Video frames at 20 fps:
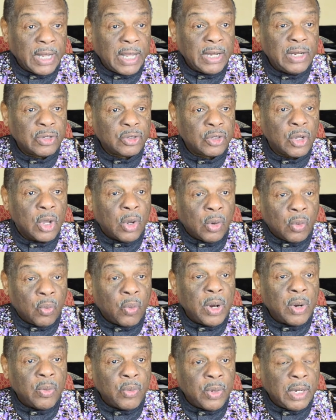that is
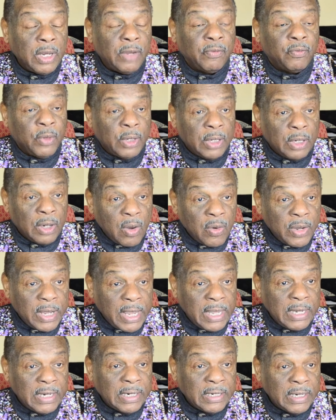where if we're
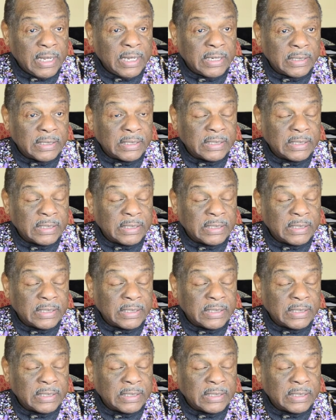located in